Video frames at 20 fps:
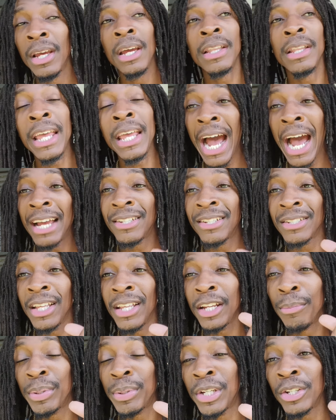They isolate
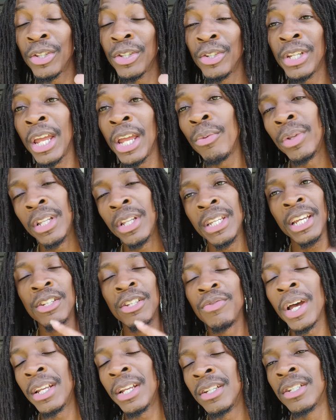a particular date when the next
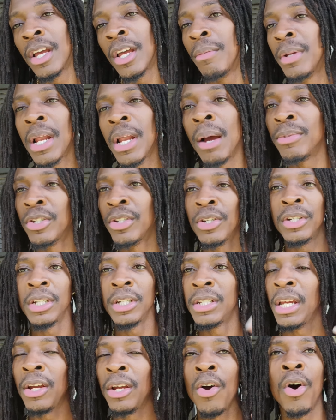fight is coming. I'm just gonna
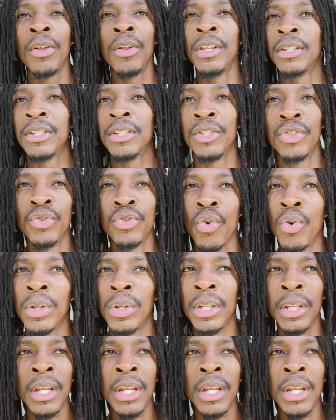take all this as trolling,